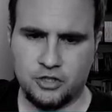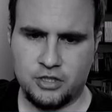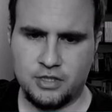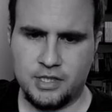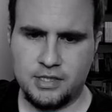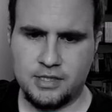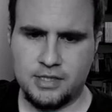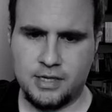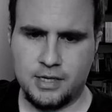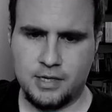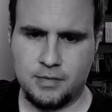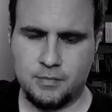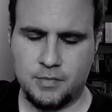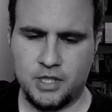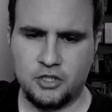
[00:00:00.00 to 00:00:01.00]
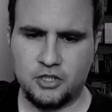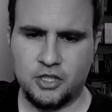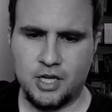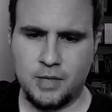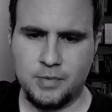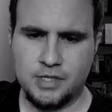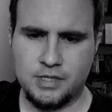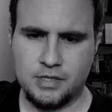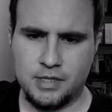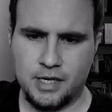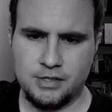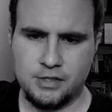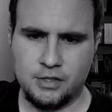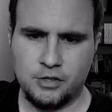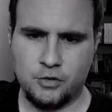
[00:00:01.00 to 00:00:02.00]
Each time it's
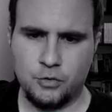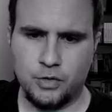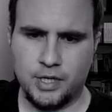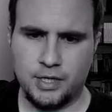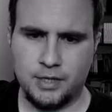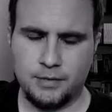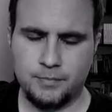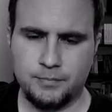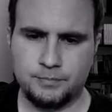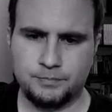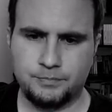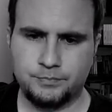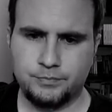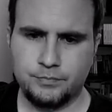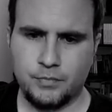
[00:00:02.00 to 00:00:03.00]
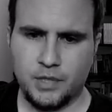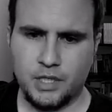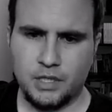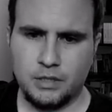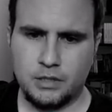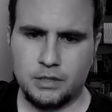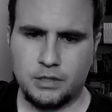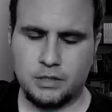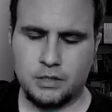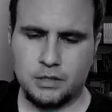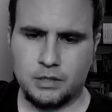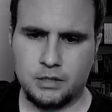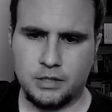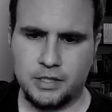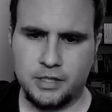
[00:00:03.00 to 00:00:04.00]
executing
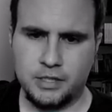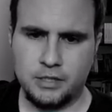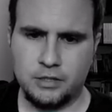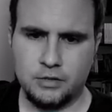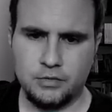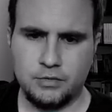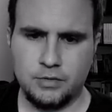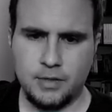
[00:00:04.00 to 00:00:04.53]
here,